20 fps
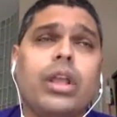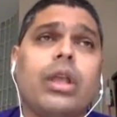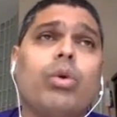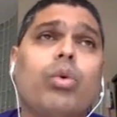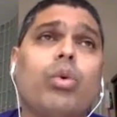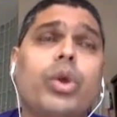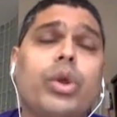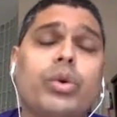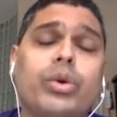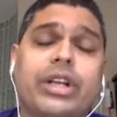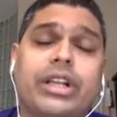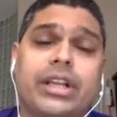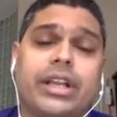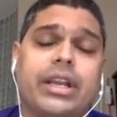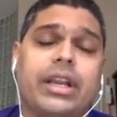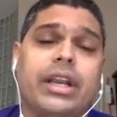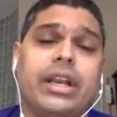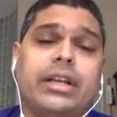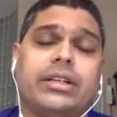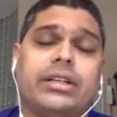We would
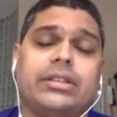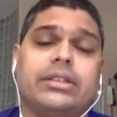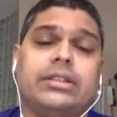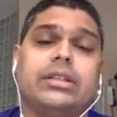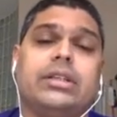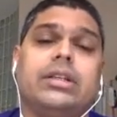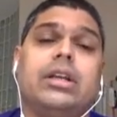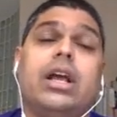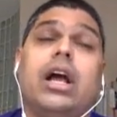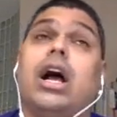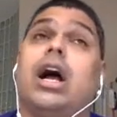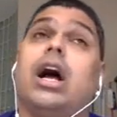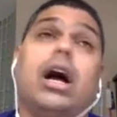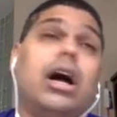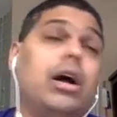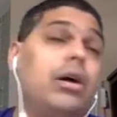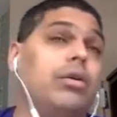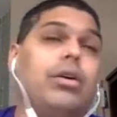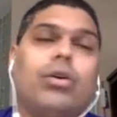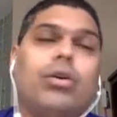create
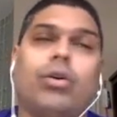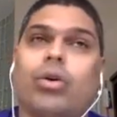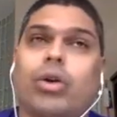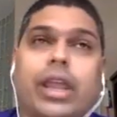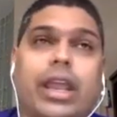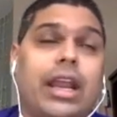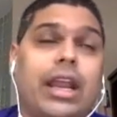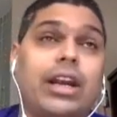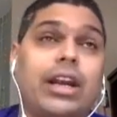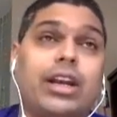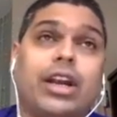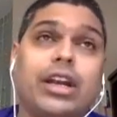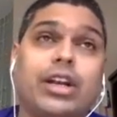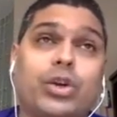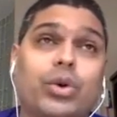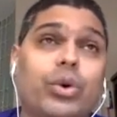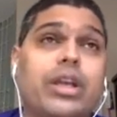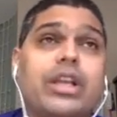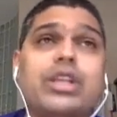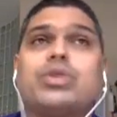uh, okay in
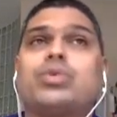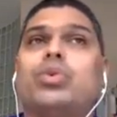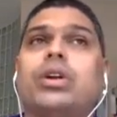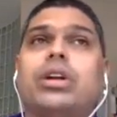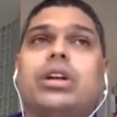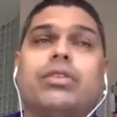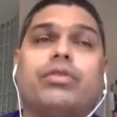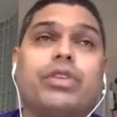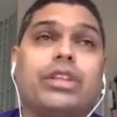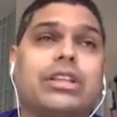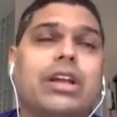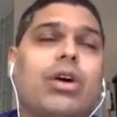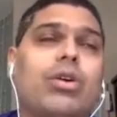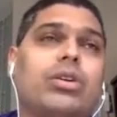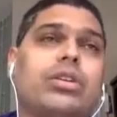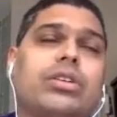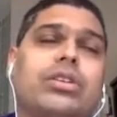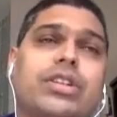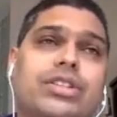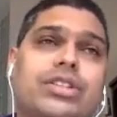today's world
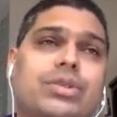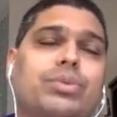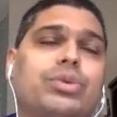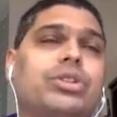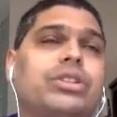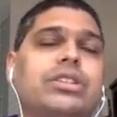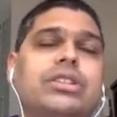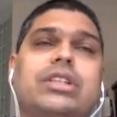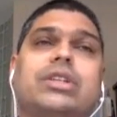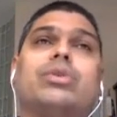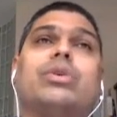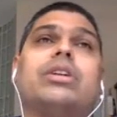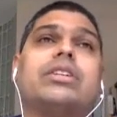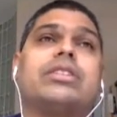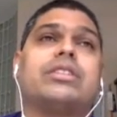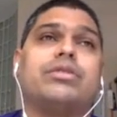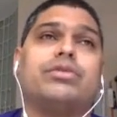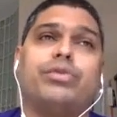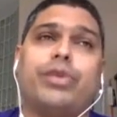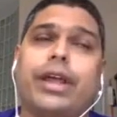without distributed SQL,
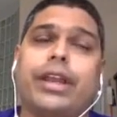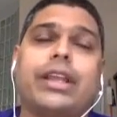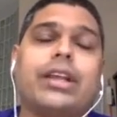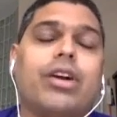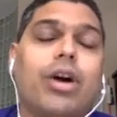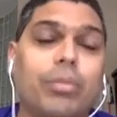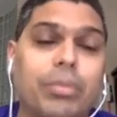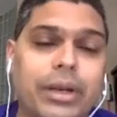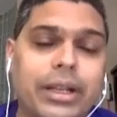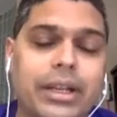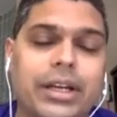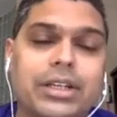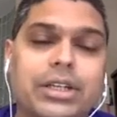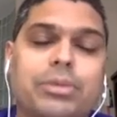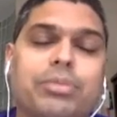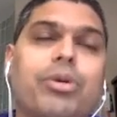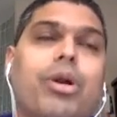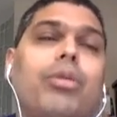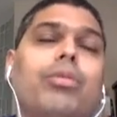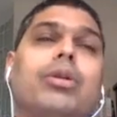it's a very
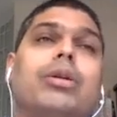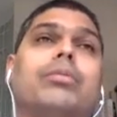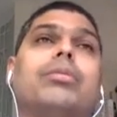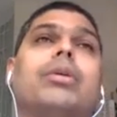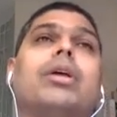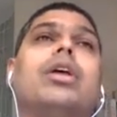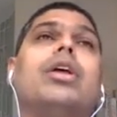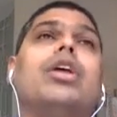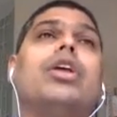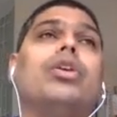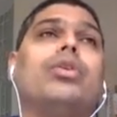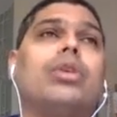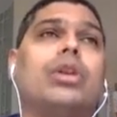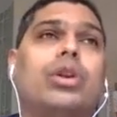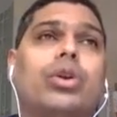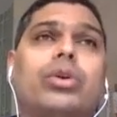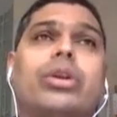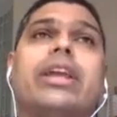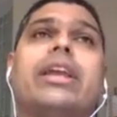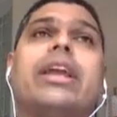complicated problem. You're
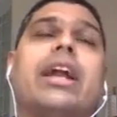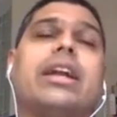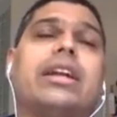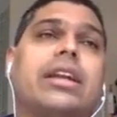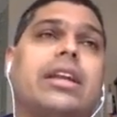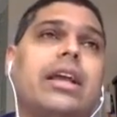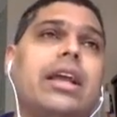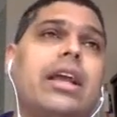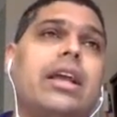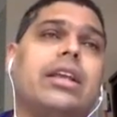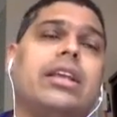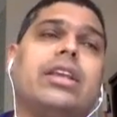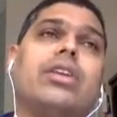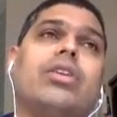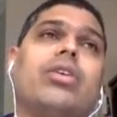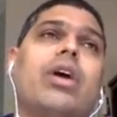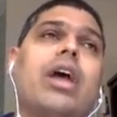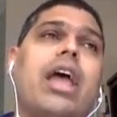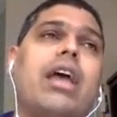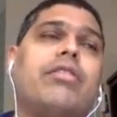looking at you
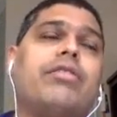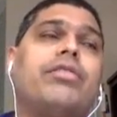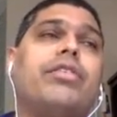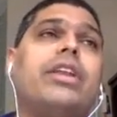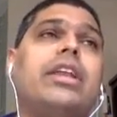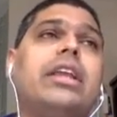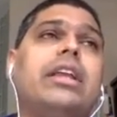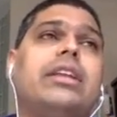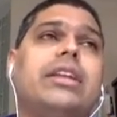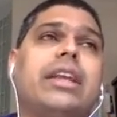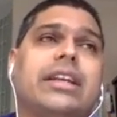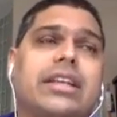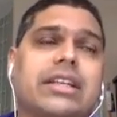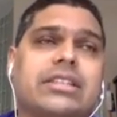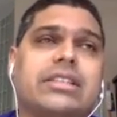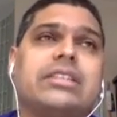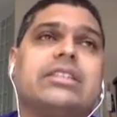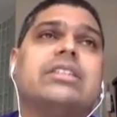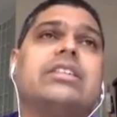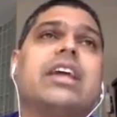know every data
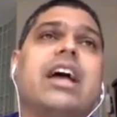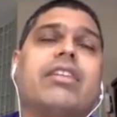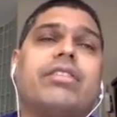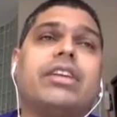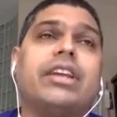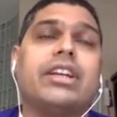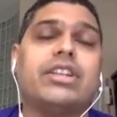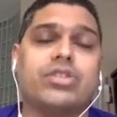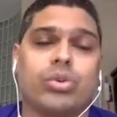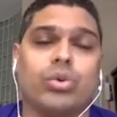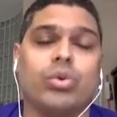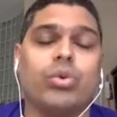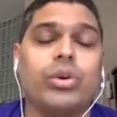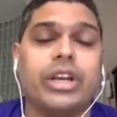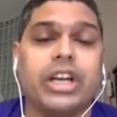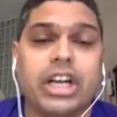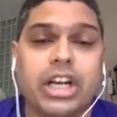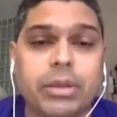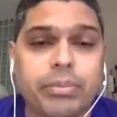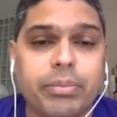center having its own
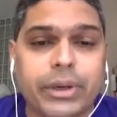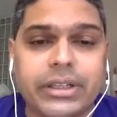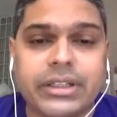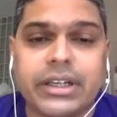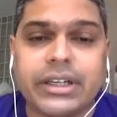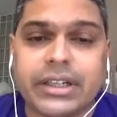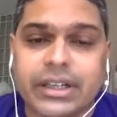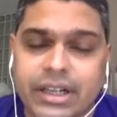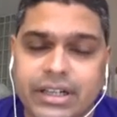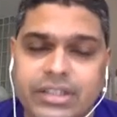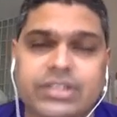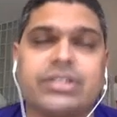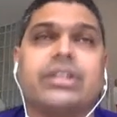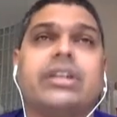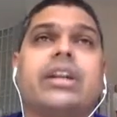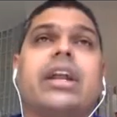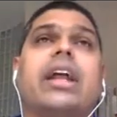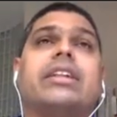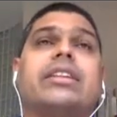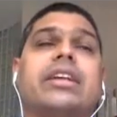independent
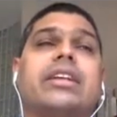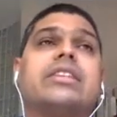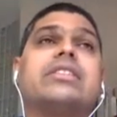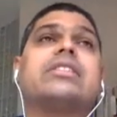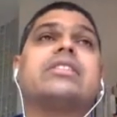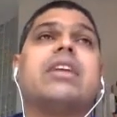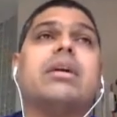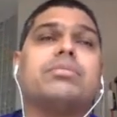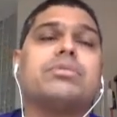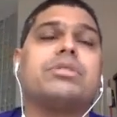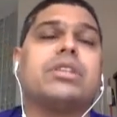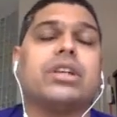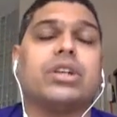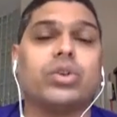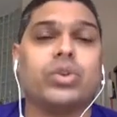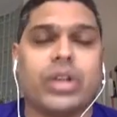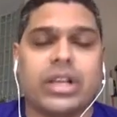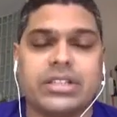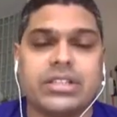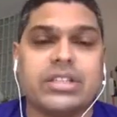cluster, and there is some
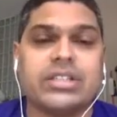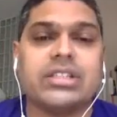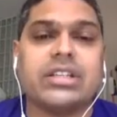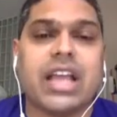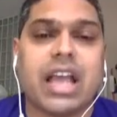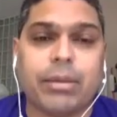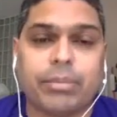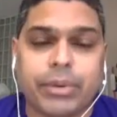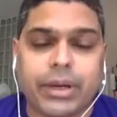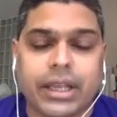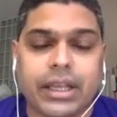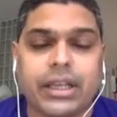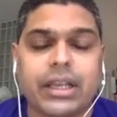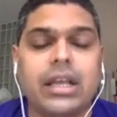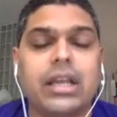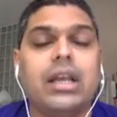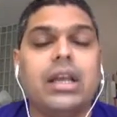synchronization happening